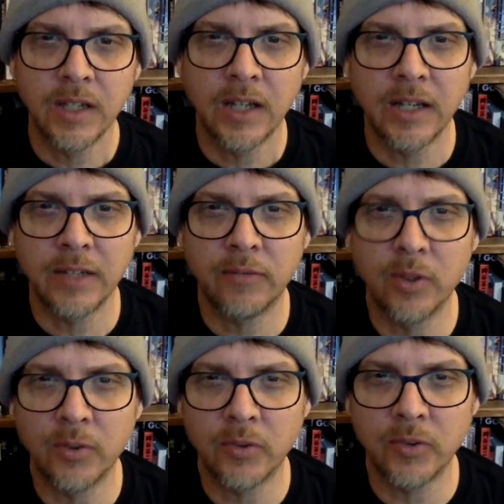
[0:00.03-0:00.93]
Hey
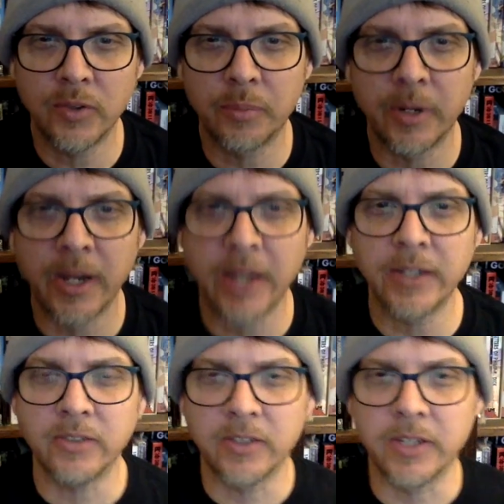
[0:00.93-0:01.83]
folks, it's
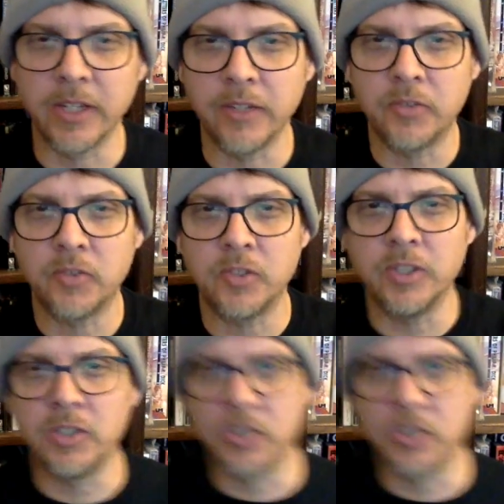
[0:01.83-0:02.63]
Brad. Today's t-shirt